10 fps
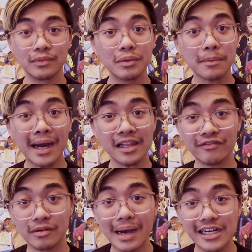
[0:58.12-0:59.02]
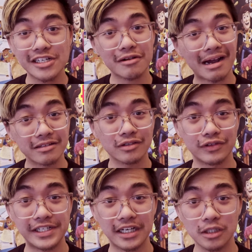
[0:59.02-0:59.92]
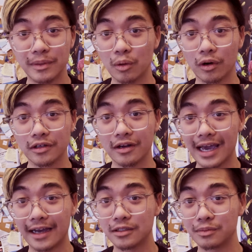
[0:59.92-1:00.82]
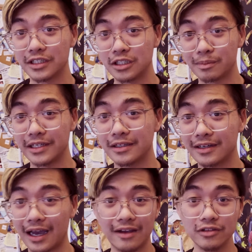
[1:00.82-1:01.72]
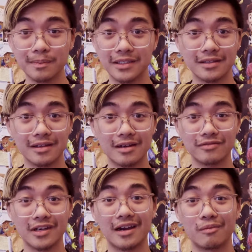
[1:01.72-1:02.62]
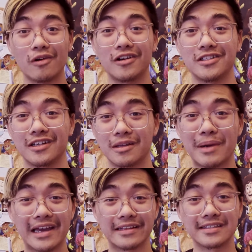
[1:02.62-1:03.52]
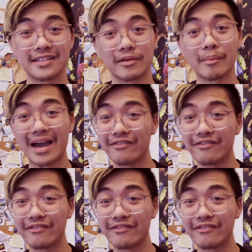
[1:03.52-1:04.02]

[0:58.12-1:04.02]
With the pilot for my show, House of Rejects, being worked on as we speak, I've spent a lot of time watching the pilots to some of my